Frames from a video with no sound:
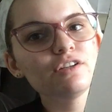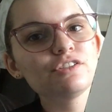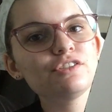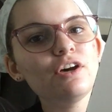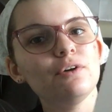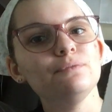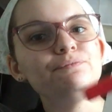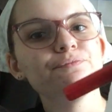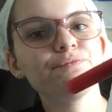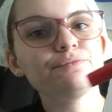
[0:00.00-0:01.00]
So
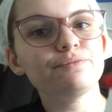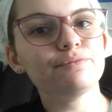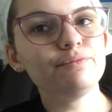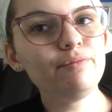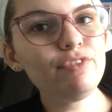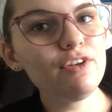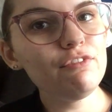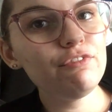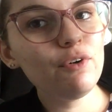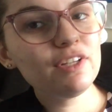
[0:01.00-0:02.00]

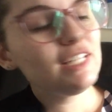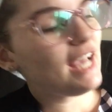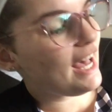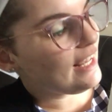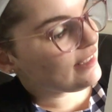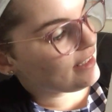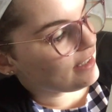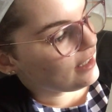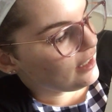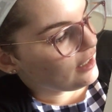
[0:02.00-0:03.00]
for the S,
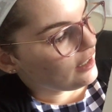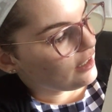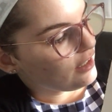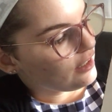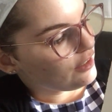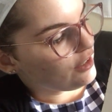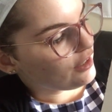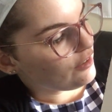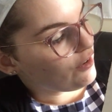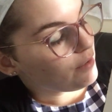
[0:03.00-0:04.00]

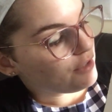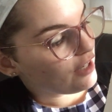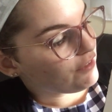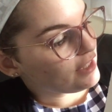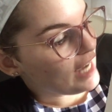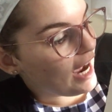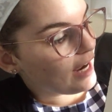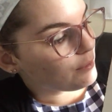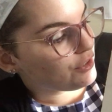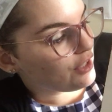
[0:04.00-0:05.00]
for the
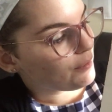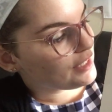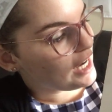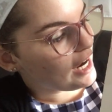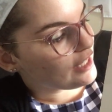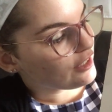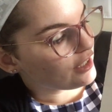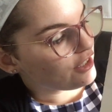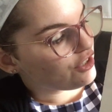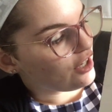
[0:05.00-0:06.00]
I, we'll start with I. You're
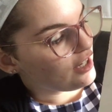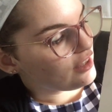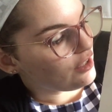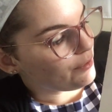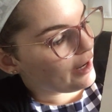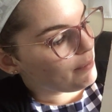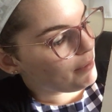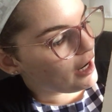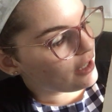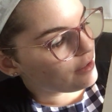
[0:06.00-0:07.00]
going to start at the right
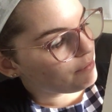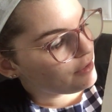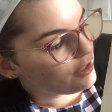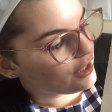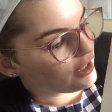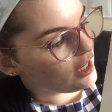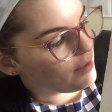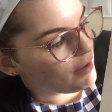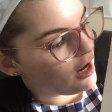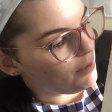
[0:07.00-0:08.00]
bottom. You're going to
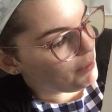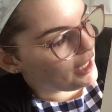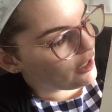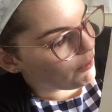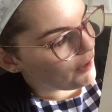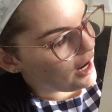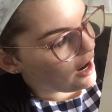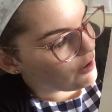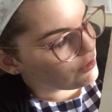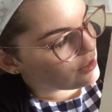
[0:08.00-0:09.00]
come up and
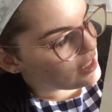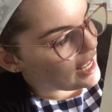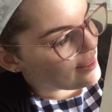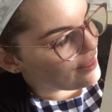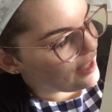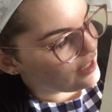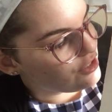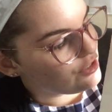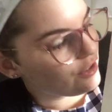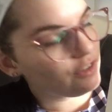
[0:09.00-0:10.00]
around and
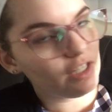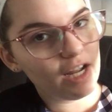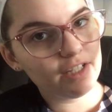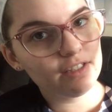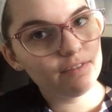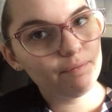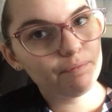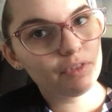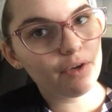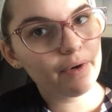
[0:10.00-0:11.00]
then do your line,
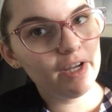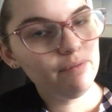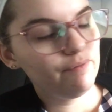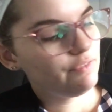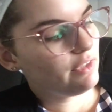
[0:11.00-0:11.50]
okay?